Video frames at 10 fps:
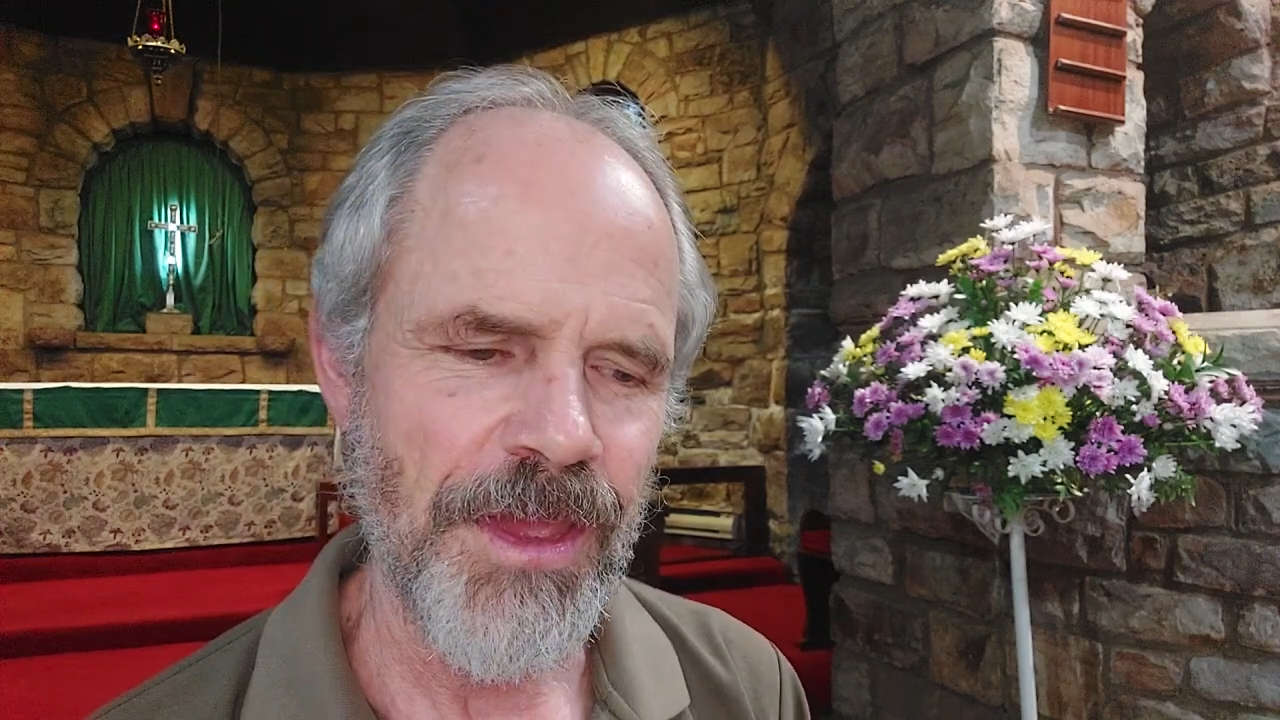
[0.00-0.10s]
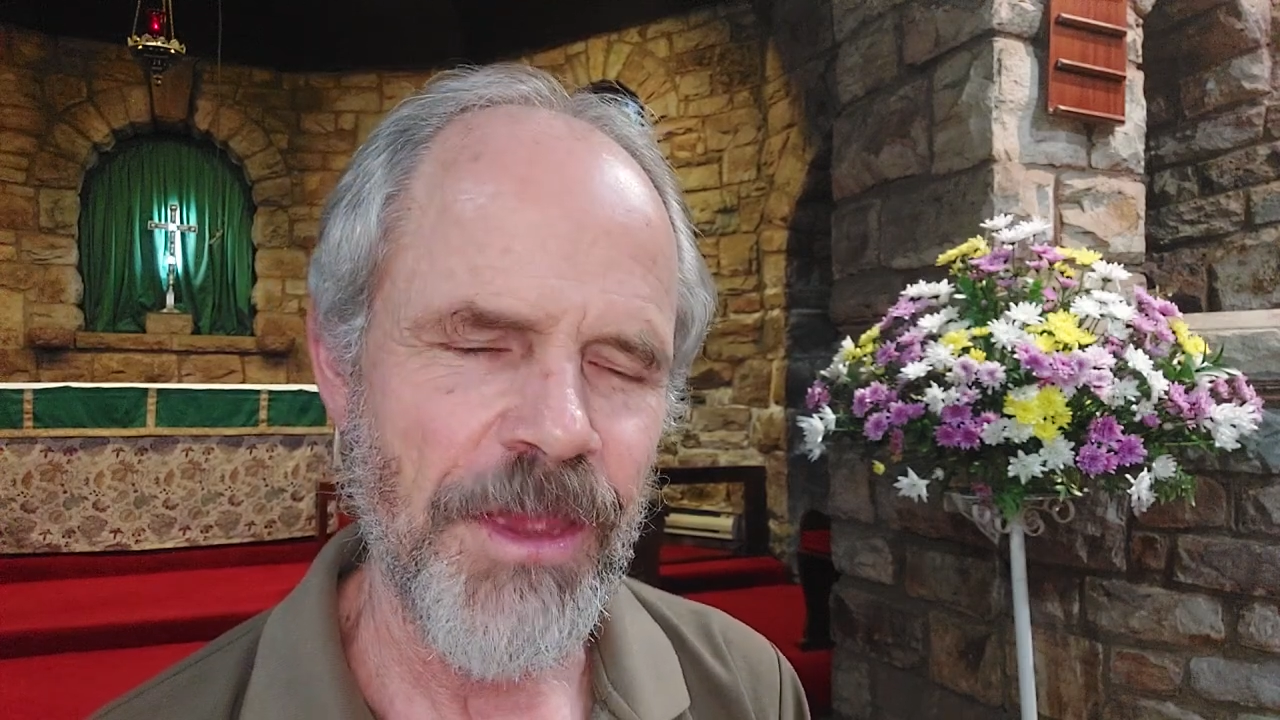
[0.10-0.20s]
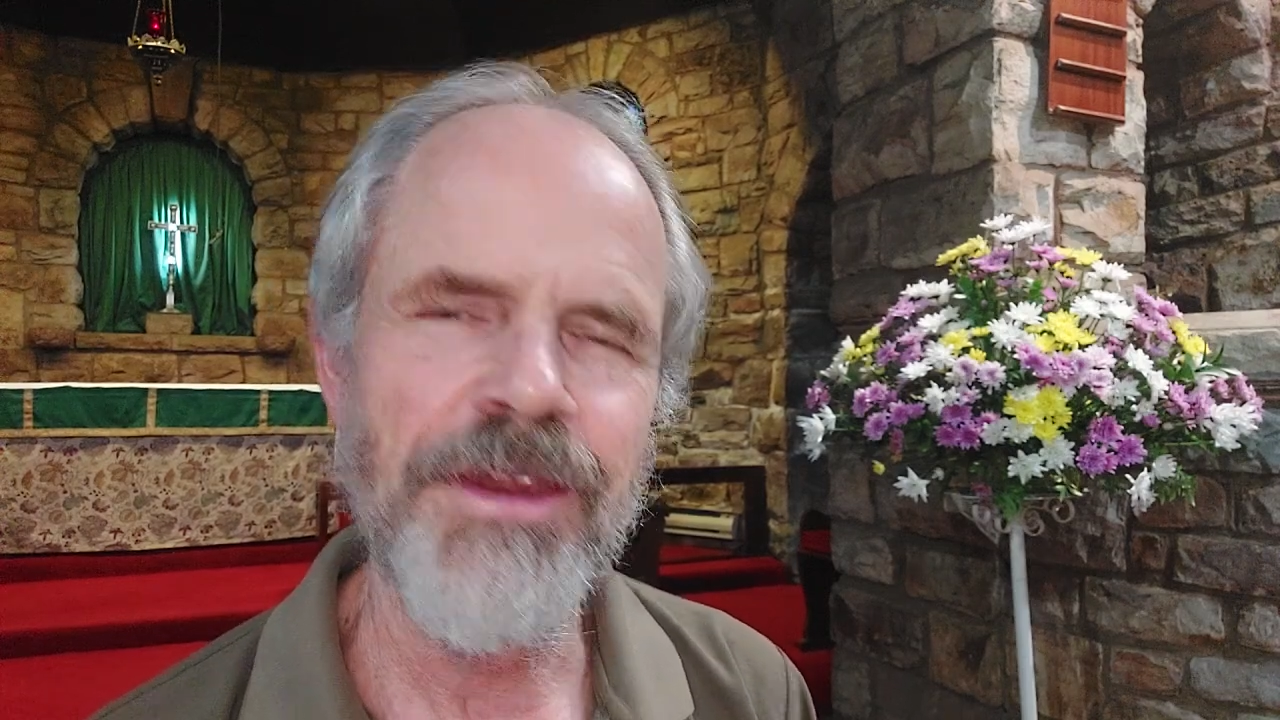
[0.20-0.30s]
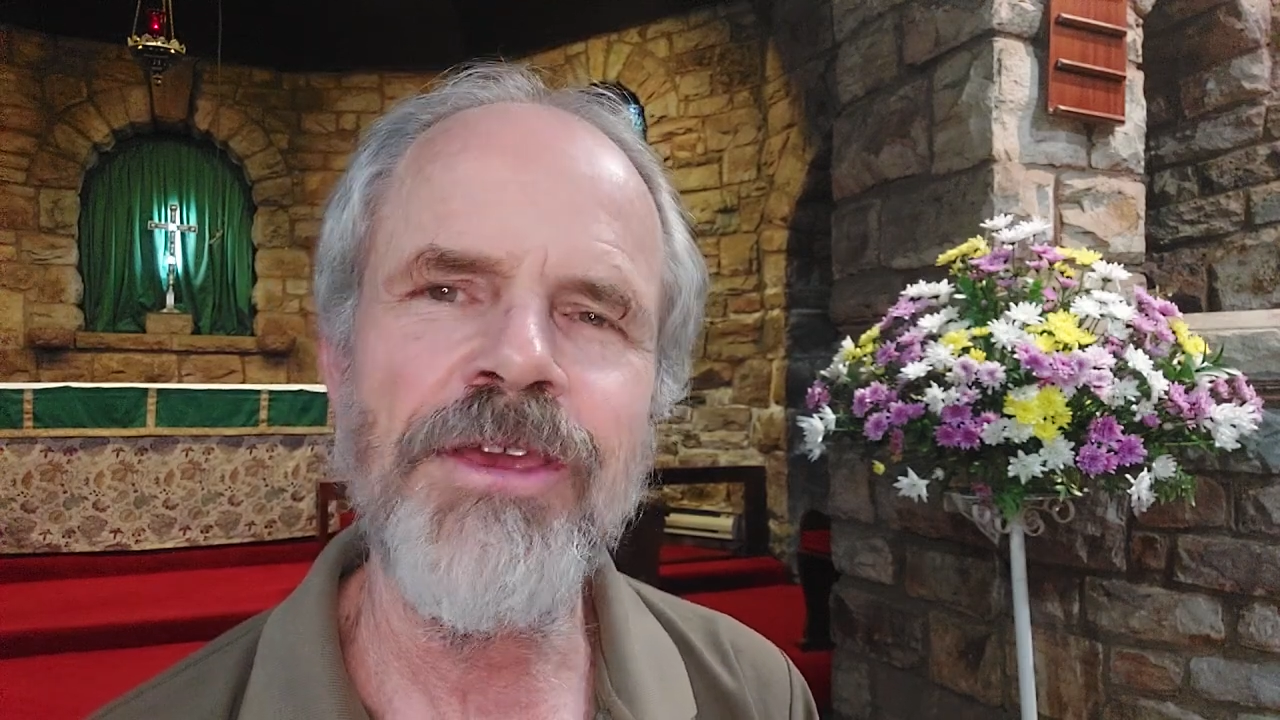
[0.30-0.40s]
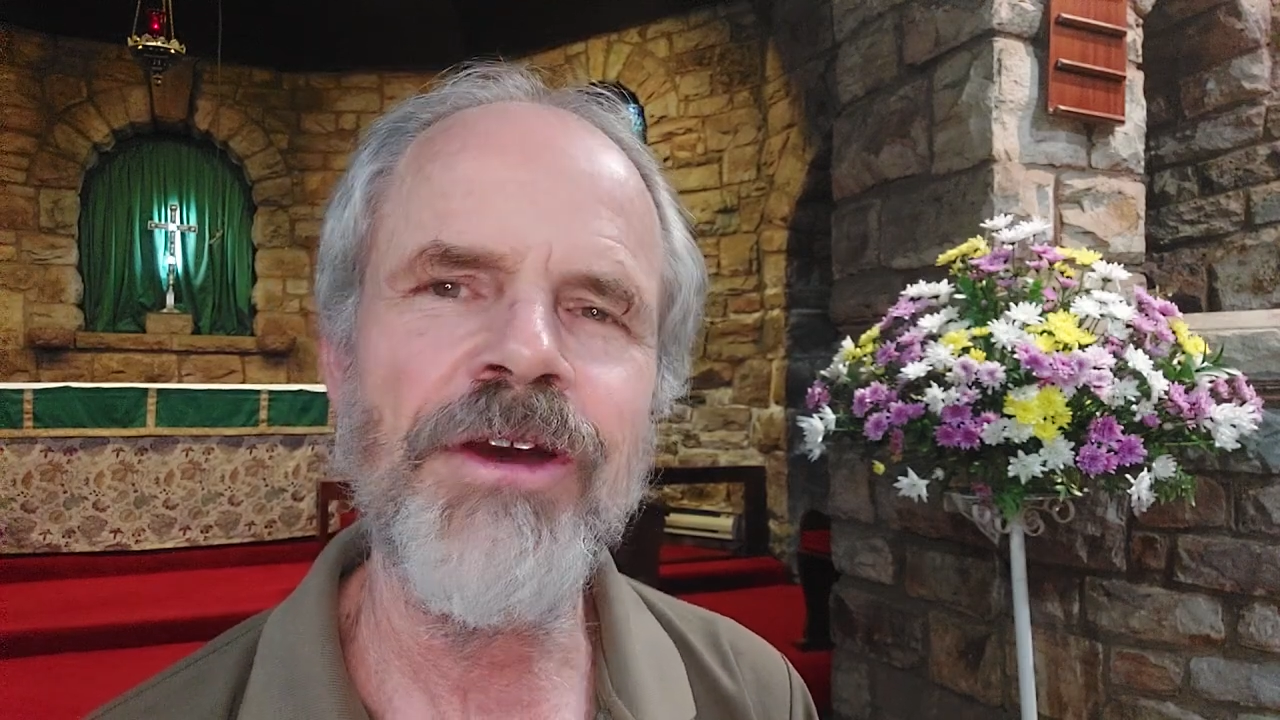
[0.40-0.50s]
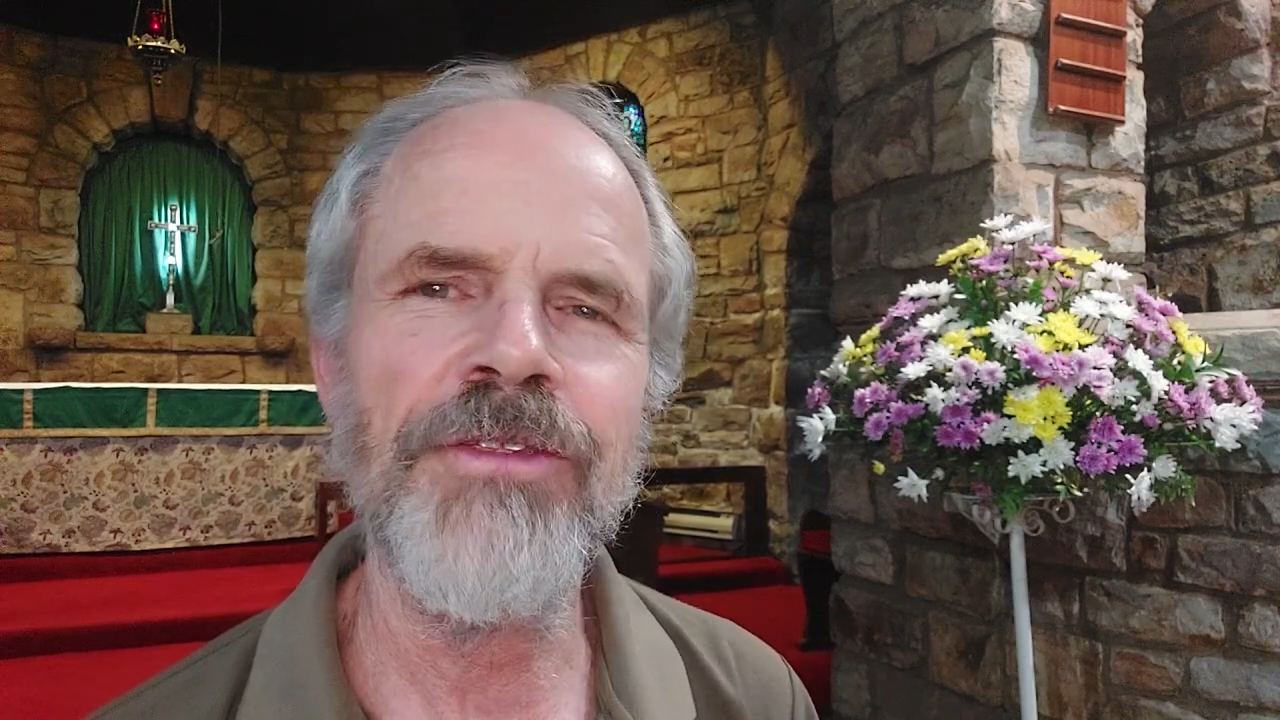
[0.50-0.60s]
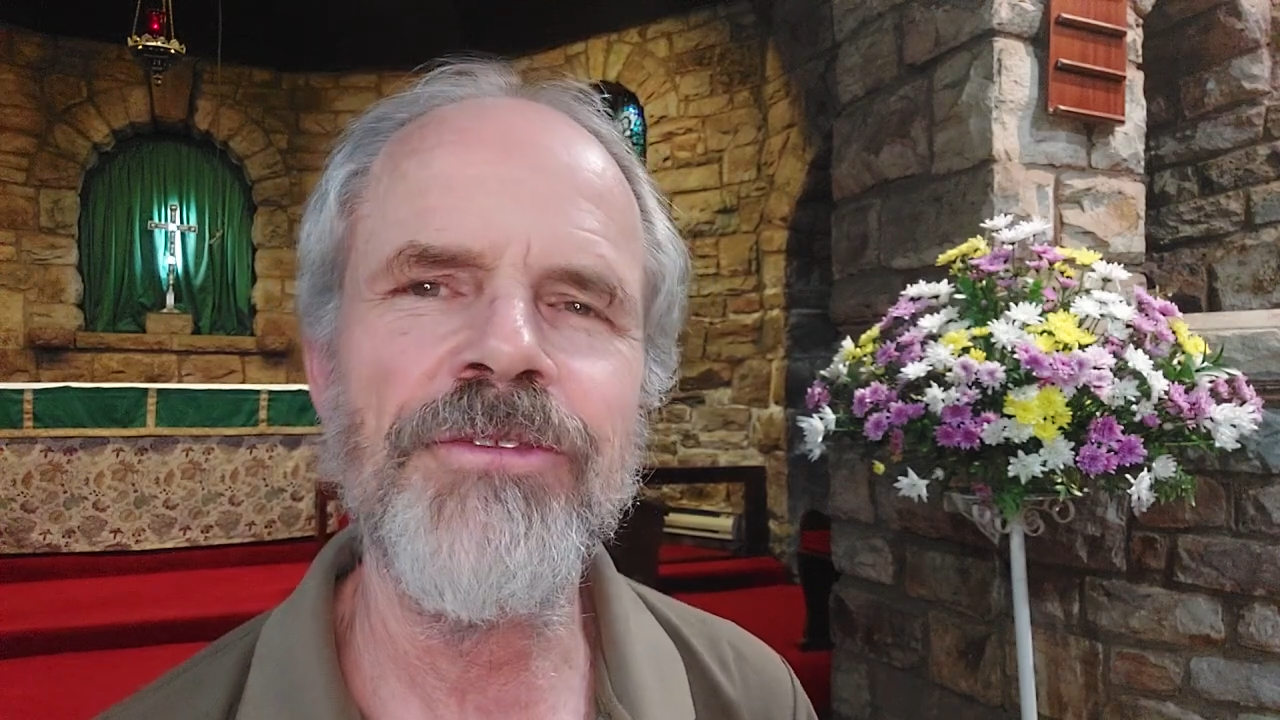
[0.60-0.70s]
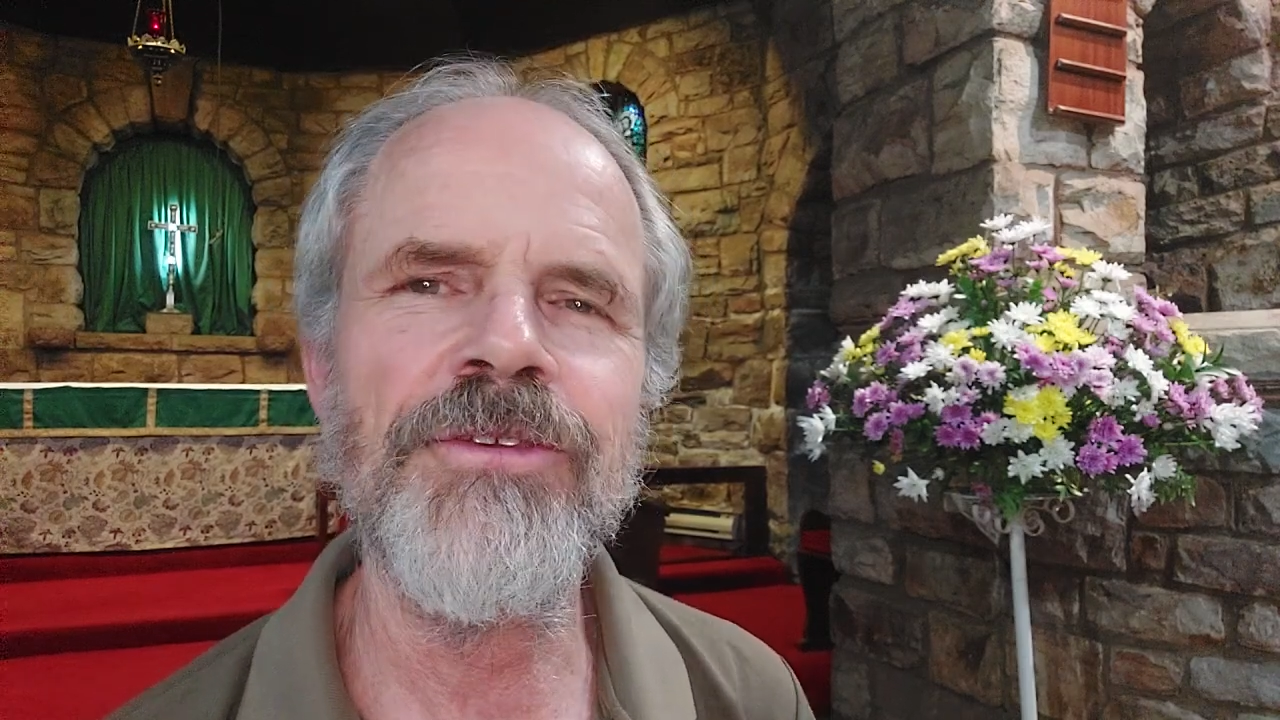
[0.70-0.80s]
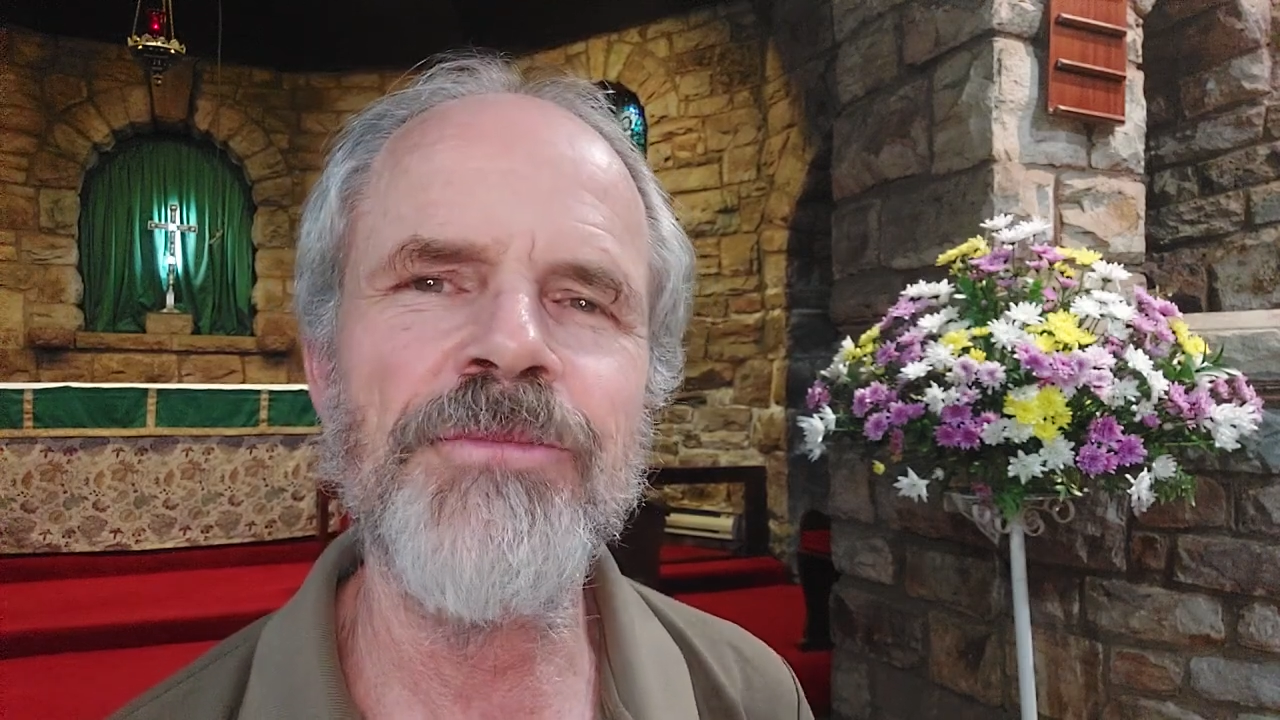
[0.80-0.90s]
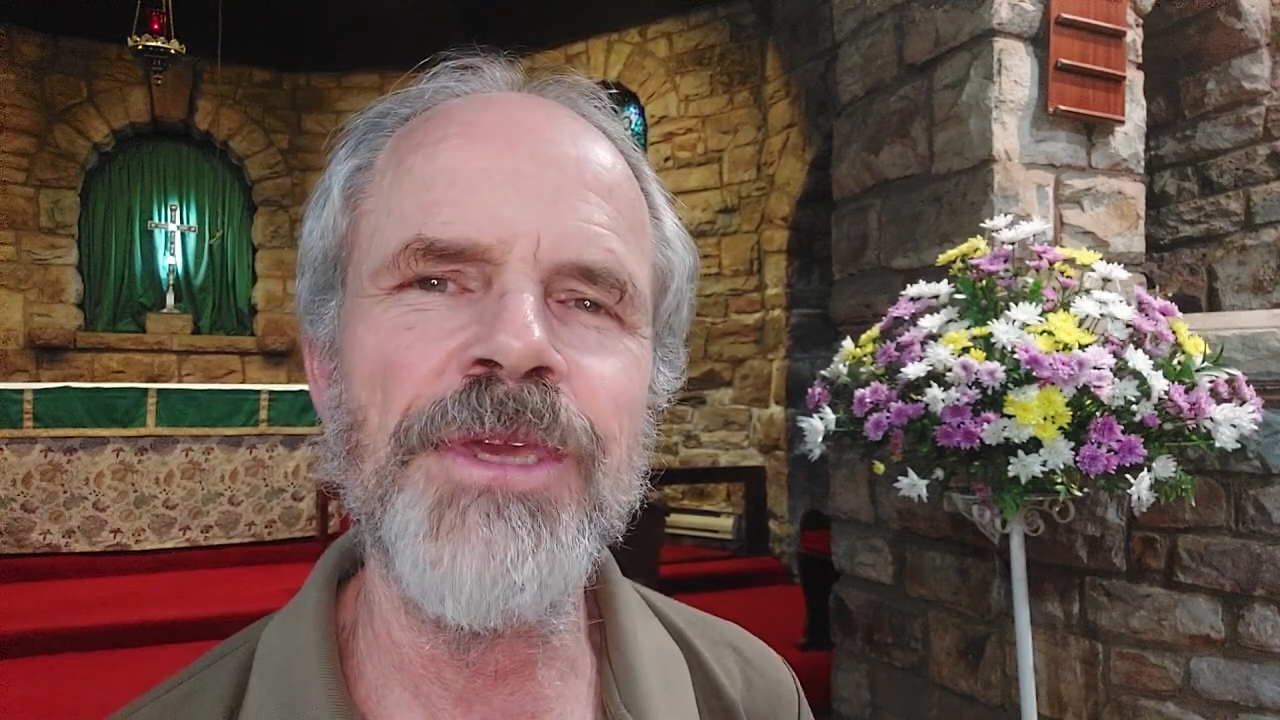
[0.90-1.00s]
and he answers